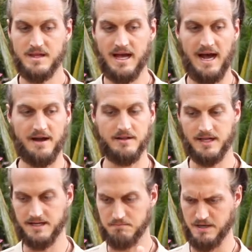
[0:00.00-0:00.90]
how to
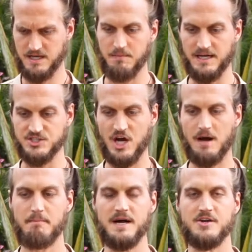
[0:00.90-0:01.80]
like make my
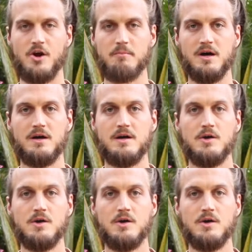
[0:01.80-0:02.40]
job my Dharma.